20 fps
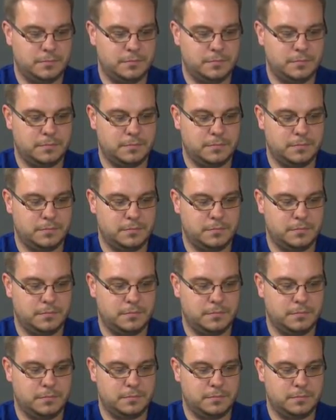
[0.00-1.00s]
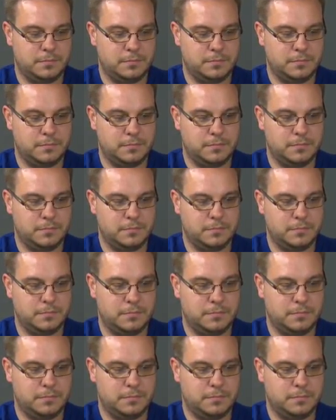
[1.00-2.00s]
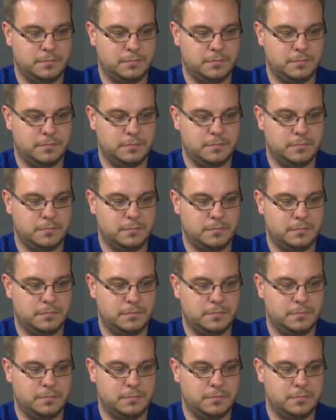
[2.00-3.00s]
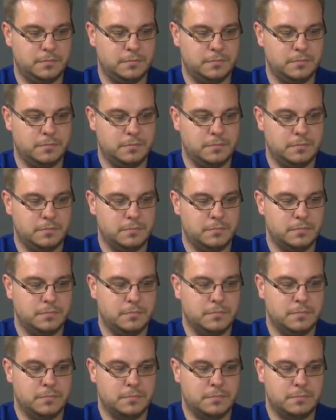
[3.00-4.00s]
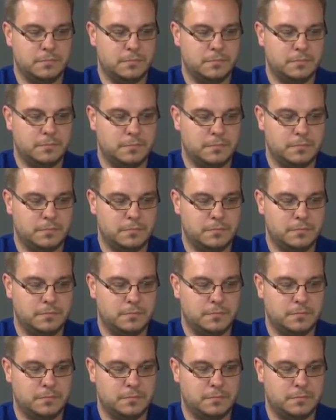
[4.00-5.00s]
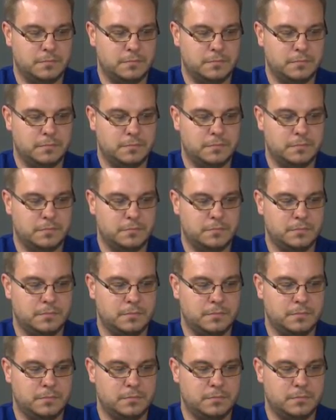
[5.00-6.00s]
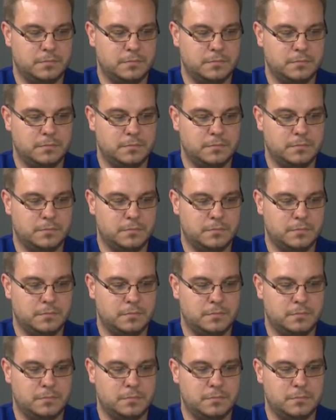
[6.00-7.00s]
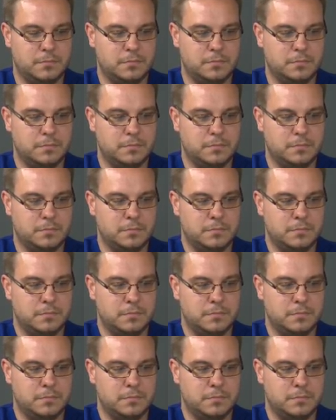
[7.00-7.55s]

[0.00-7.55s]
No words are spoken by the person on screen.